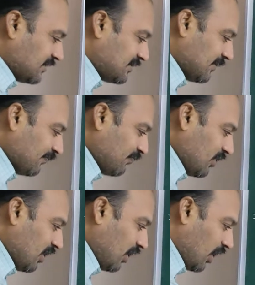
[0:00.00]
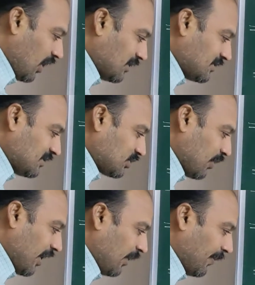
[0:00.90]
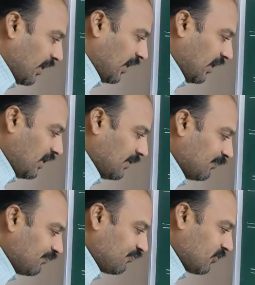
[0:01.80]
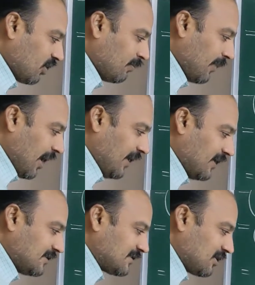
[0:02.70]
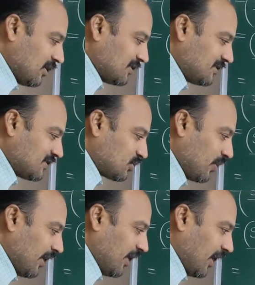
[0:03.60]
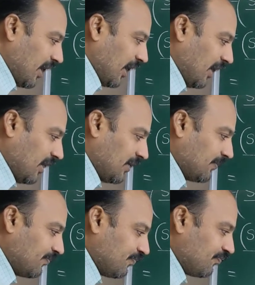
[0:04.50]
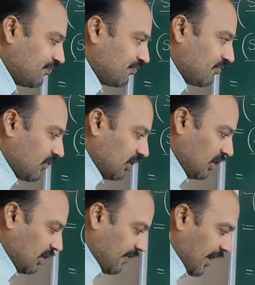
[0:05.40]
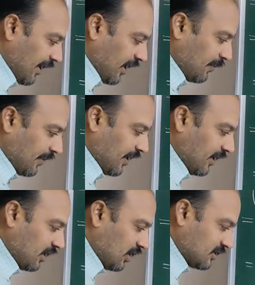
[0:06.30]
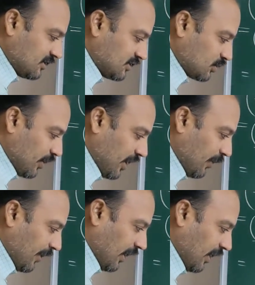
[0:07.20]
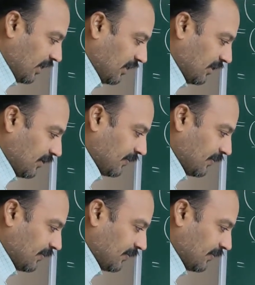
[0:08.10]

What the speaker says: is cos square b minus cos square a divided by cos square b.